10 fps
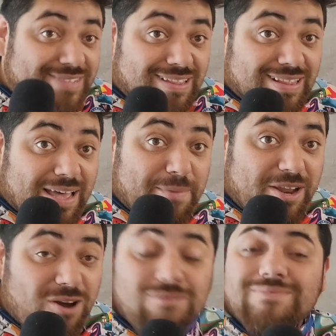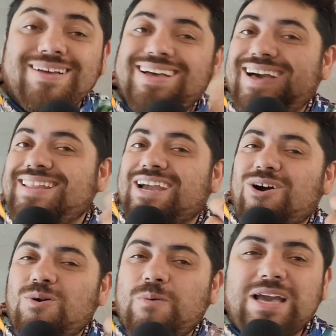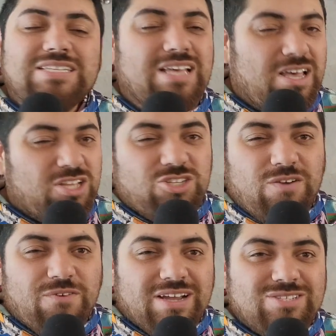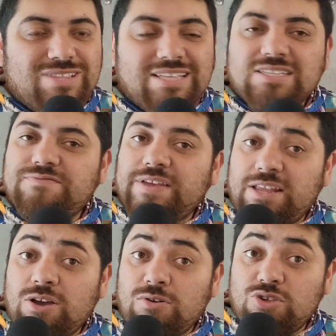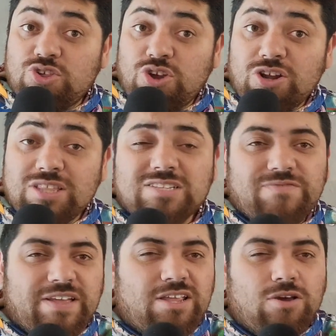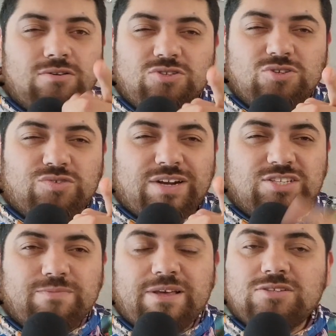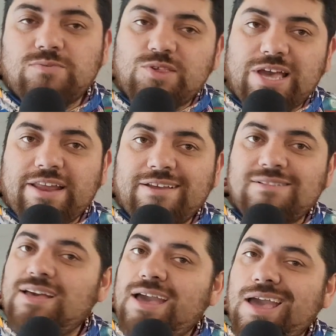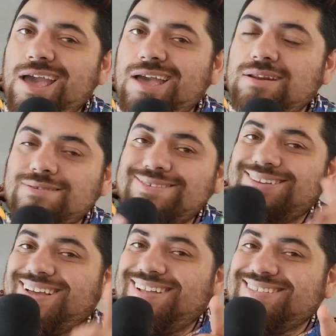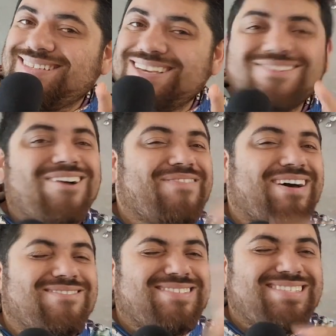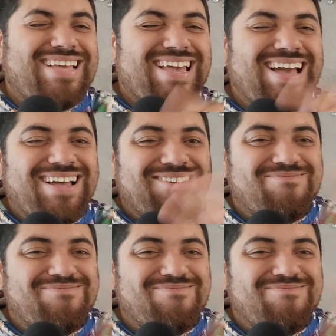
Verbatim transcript: Let me know. And like always, don't forget to like this video, share this video, subscribe to my YouTube channel, and I'll see you around. See ya.